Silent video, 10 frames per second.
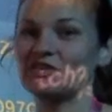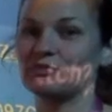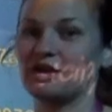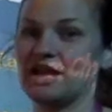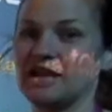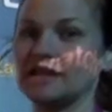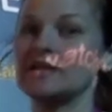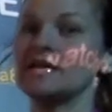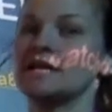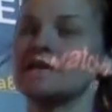of the brain.
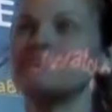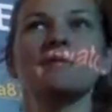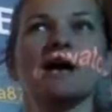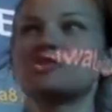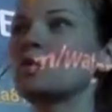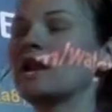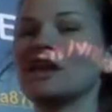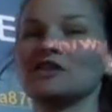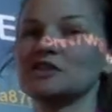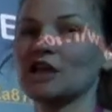20
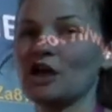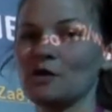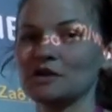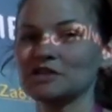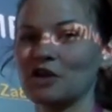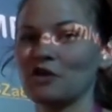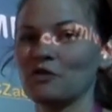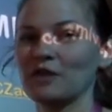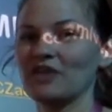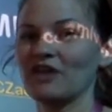years ago or so,
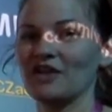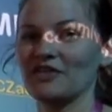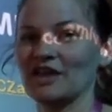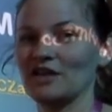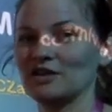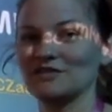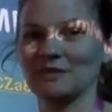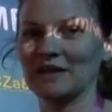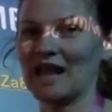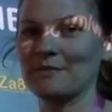we thought that if
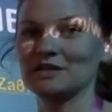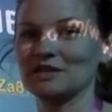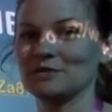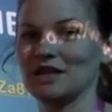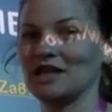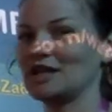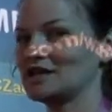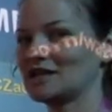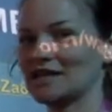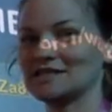something happened to the
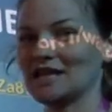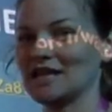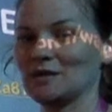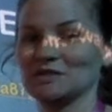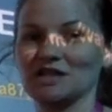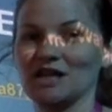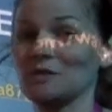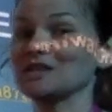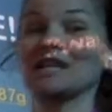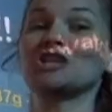brain, that's it was done. It
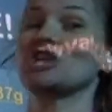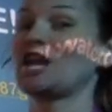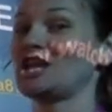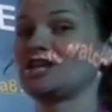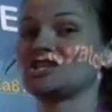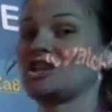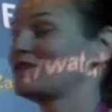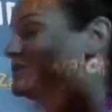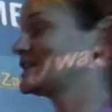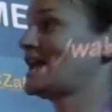wasn't gonna change, nothing
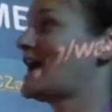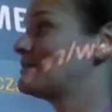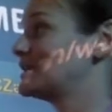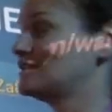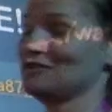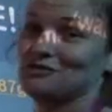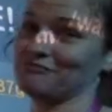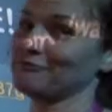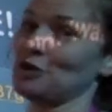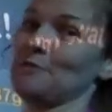was gonna happen.
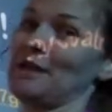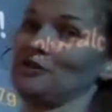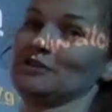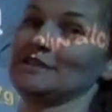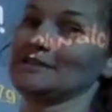Sorry man, you're just